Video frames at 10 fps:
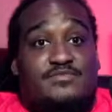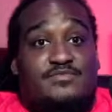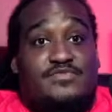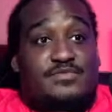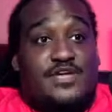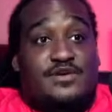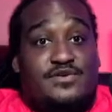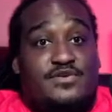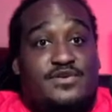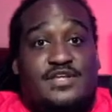from then
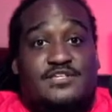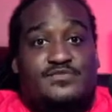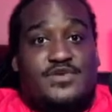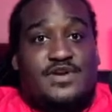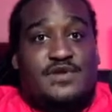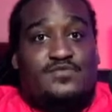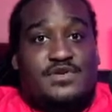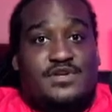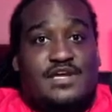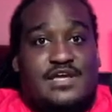on is when I
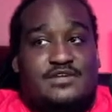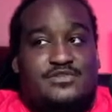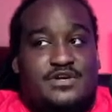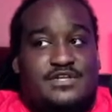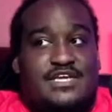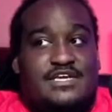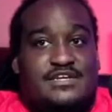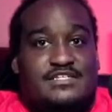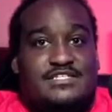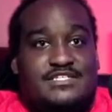really kind of started taking
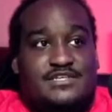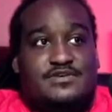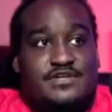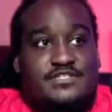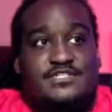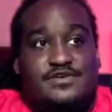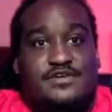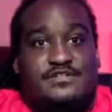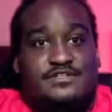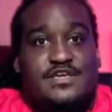it serious,
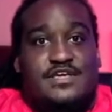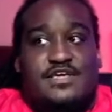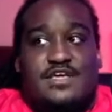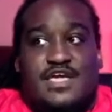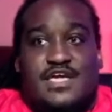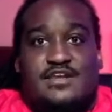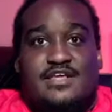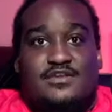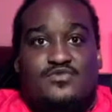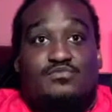
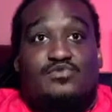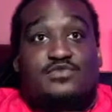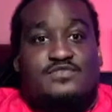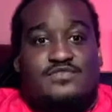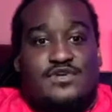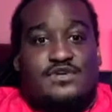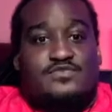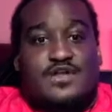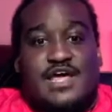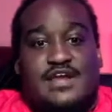and doing music videos
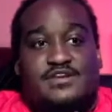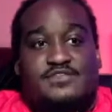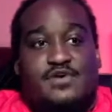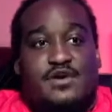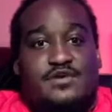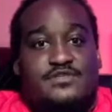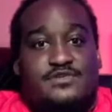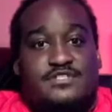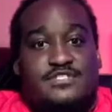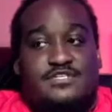for a lot of different artists
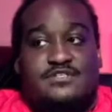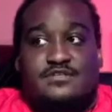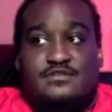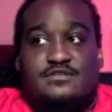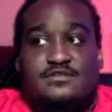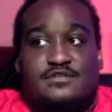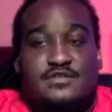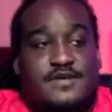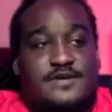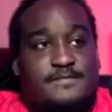on the scene.
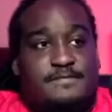Yeah.